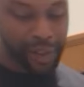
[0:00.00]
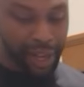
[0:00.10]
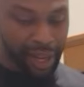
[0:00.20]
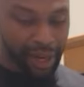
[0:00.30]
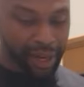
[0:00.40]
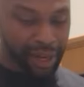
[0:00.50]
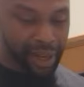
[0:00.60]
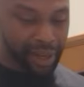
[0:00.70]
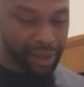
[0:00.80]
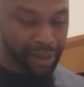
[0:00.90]

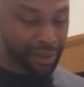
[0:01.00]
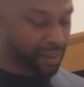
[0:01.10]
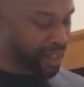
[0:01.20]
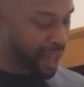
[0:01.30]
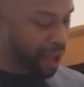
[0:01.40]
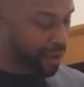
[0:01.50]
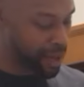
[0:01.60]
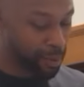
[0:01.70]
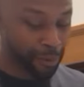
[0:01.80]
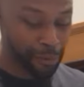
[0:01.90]
and see how they
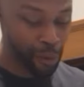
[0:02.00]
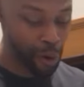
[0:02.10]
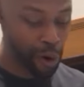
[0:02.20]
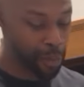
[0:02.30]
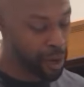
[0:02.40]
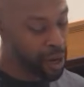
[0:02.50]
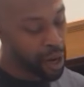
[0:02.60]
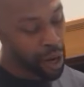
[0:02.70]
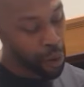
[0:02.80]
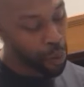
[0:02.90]
perform.
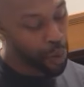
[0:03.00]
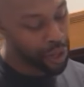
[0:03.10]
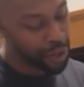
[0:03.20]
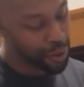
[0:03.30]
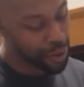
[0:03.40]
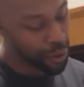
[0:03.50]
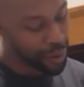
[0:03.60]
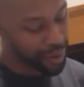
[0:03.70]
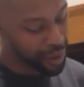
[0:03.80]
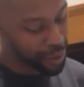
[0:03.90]
What you do with
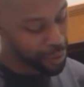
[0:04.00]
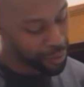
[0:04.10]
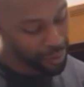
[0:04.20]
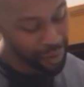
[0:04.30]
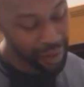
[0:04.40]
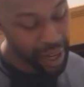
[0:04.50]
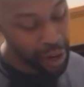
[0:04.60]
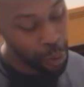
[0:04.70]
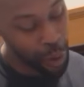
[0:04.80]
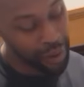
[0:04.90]
those,
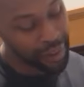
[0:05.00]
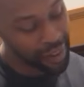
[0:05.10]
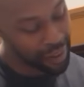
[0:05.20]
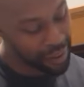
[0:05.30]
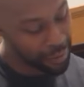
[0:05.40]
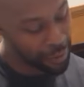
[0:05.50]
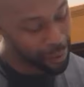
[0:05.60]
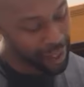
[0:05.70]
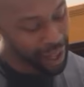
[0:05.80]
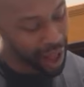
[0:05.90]
once this is fully
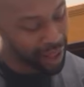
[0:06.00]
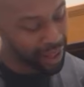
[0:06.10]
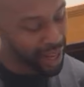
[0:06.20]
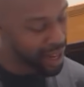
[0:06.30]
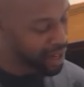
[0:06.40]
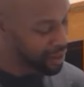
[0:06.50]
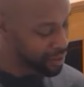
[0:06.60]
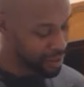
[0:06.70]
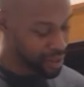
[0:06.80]
colonized,